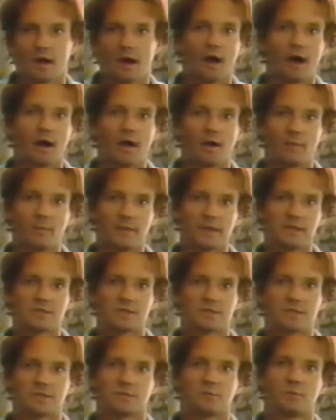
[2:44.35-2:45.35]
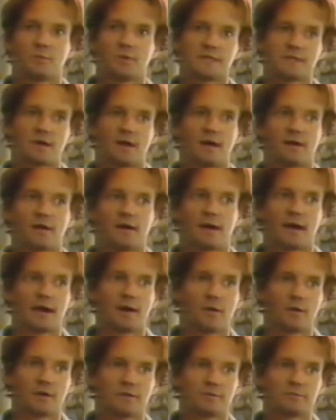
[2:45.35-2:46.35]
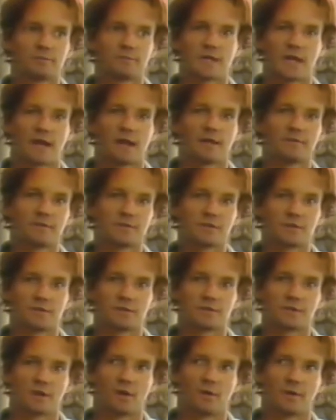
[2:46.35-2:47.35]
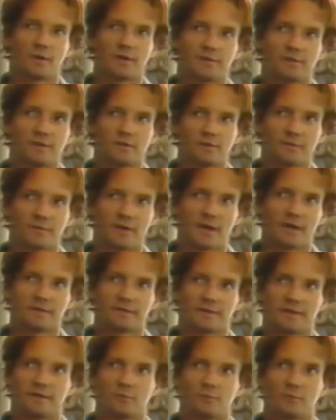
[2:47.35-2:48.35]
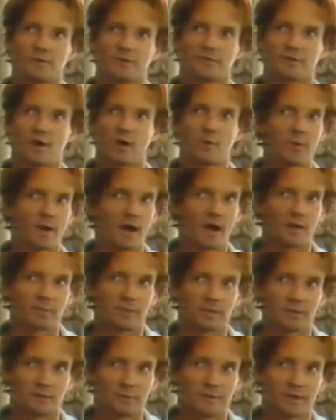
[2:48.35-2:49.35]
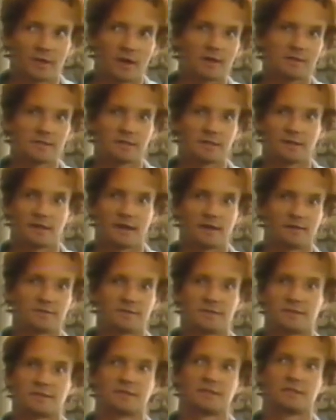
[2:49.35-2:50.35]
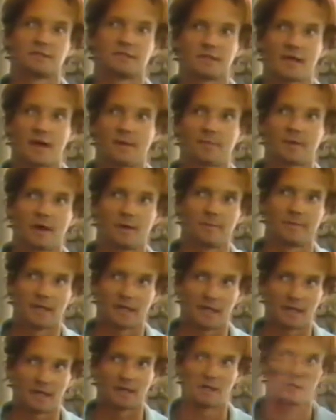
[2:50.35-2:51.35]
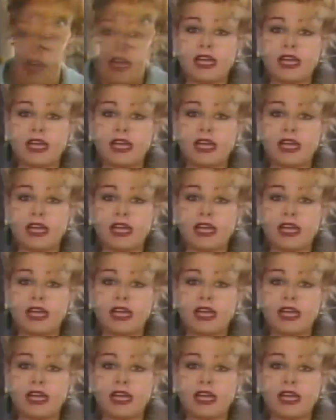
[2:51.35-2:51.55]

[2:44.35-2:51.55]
Um, she was on our television show as a new face and was so popular, the cards and letters just didn't stop coming in.